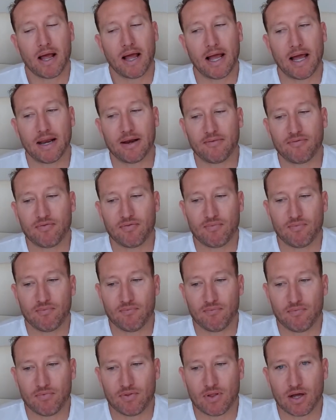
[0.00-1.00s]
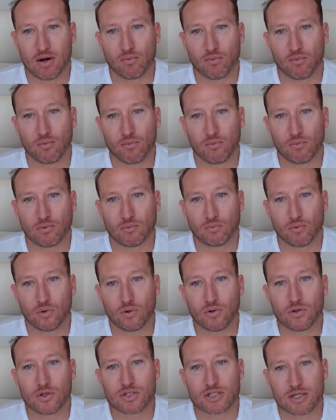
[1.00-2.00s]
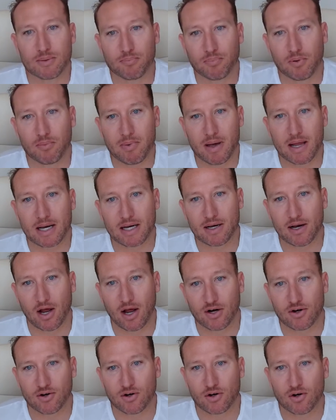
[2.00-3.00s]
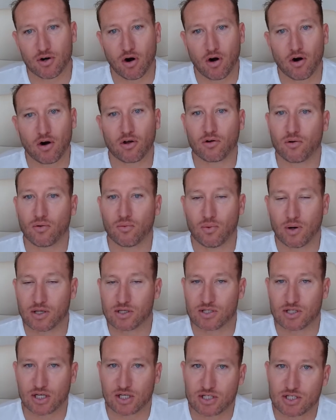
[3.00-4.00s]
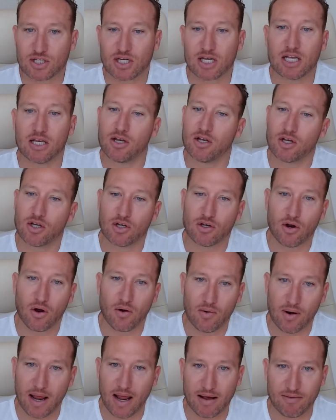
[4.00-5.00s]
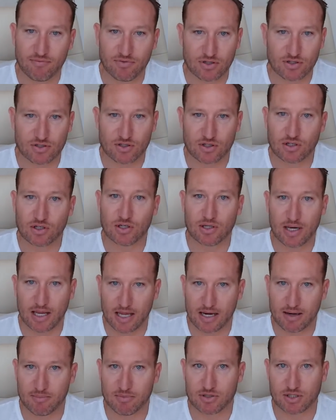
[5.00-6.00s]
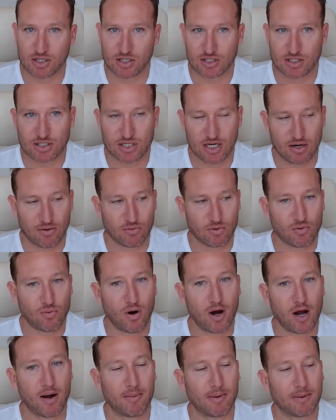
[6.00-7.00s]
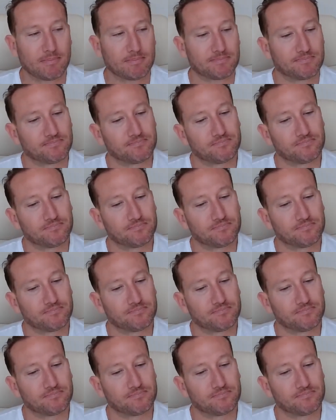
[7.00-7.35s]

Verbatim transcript: And if a rule is implemented under Article one sixteen, you don't have this unanimous consent requirement.